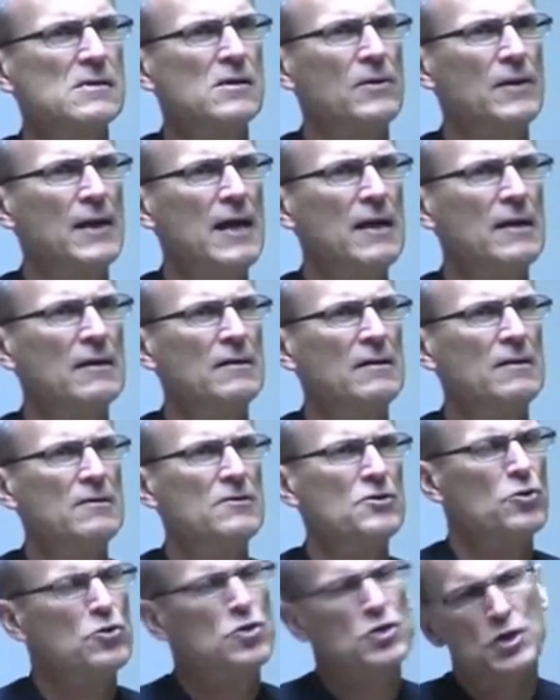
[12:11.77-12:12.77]
Okay?
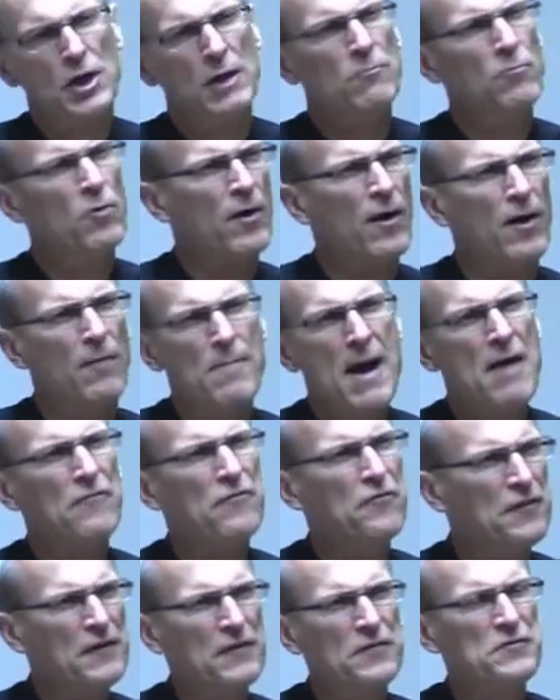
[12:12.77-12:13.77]
So somewhere
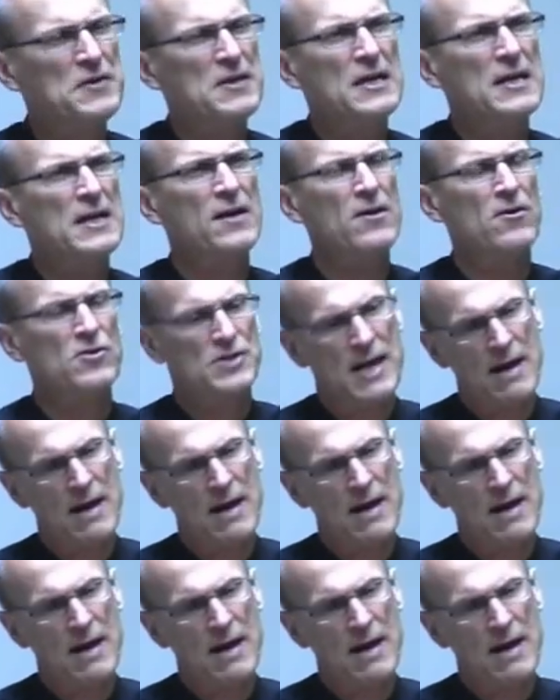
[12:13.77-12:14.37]
about 50 years